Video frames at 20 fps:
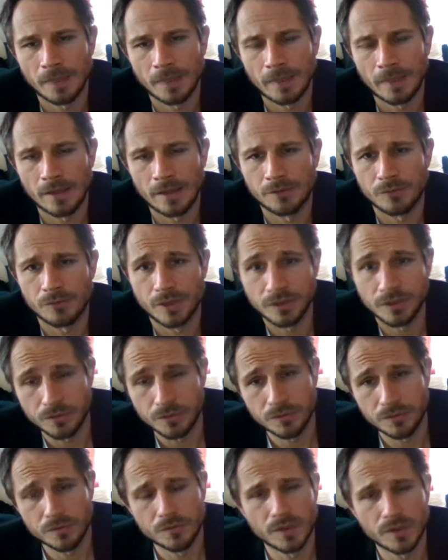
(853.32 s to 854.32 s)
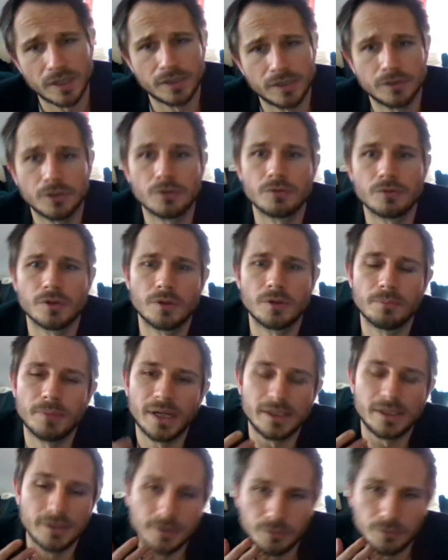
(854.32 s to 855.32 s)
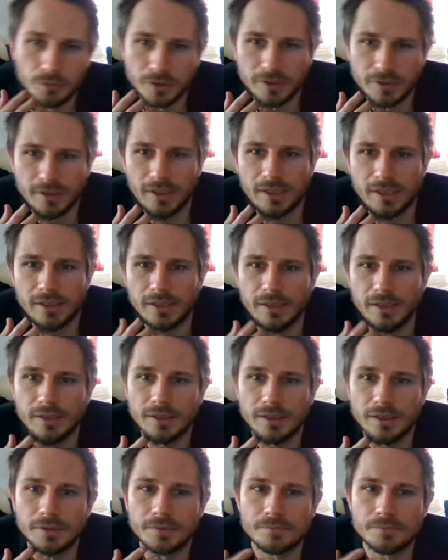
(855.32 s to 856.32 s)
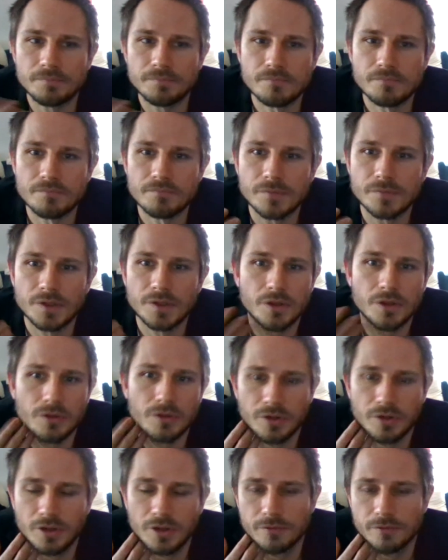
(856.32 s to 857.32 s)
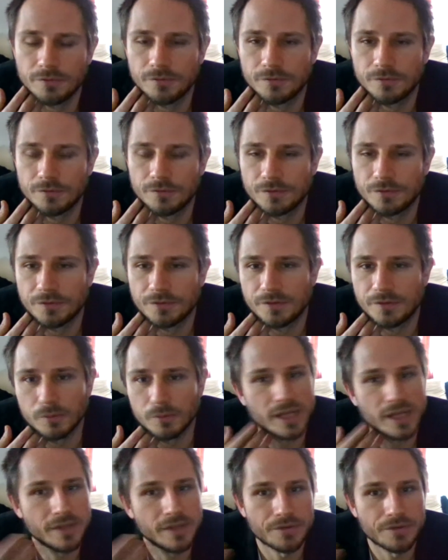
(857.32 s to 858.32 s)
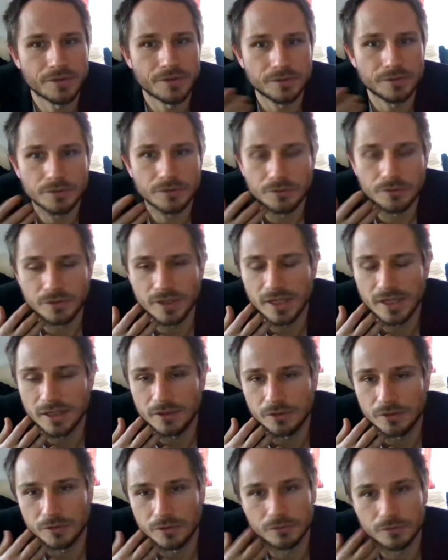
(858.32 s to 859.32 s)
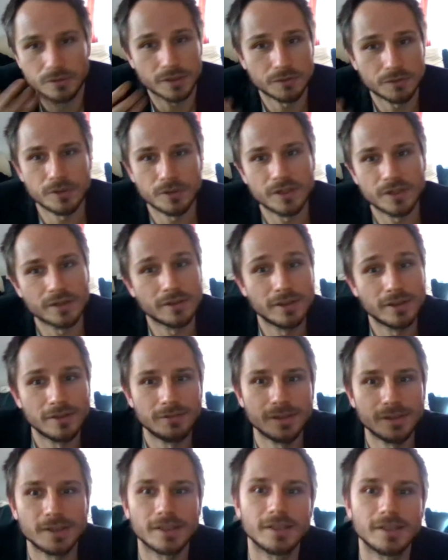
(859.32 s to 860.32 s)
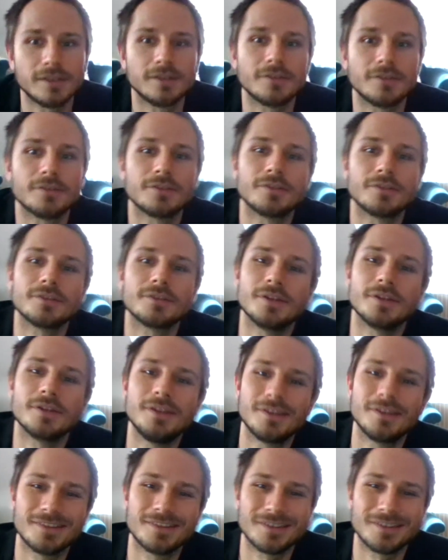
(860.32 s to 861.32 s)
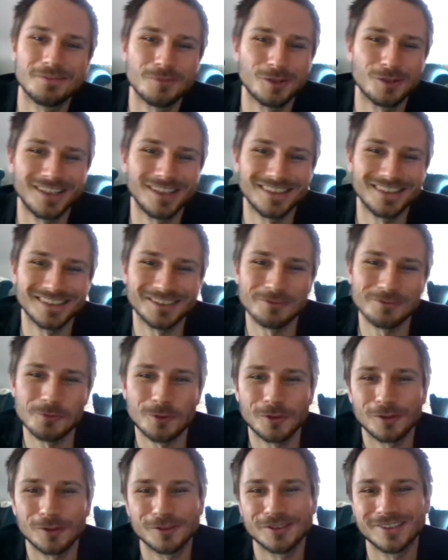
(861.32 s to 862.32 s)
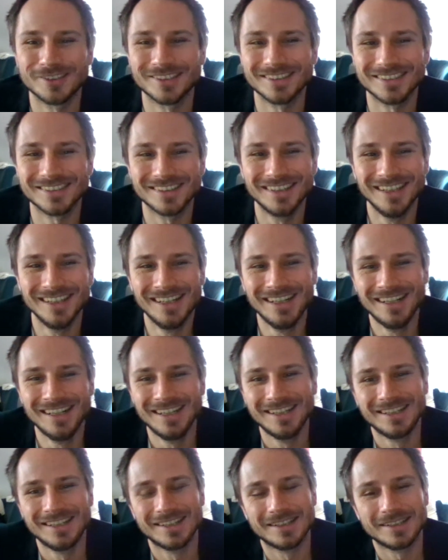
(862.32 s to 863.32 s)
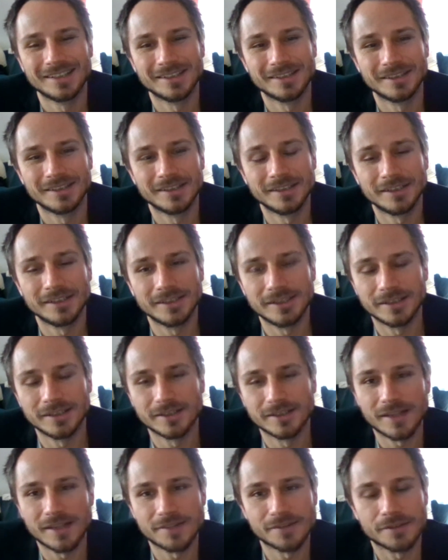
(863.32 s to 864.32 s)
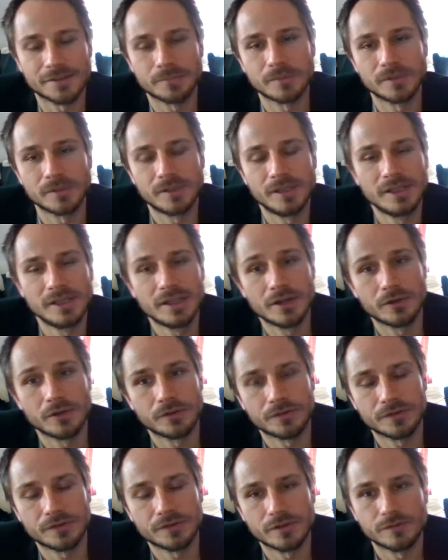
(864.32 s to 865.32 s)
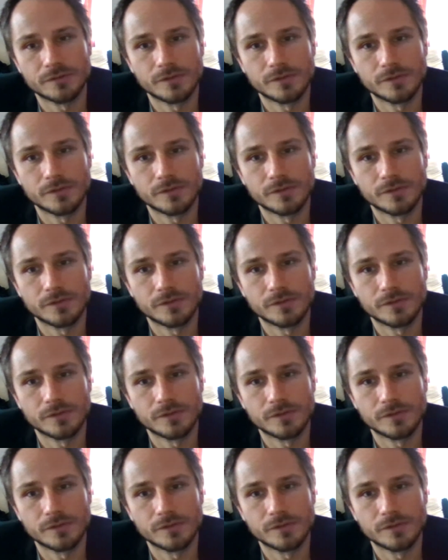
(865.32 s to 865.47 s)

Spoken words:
when you, I don't know, combine it with like a theory of simulation today, that we are living in this simulated world, it has some echoes of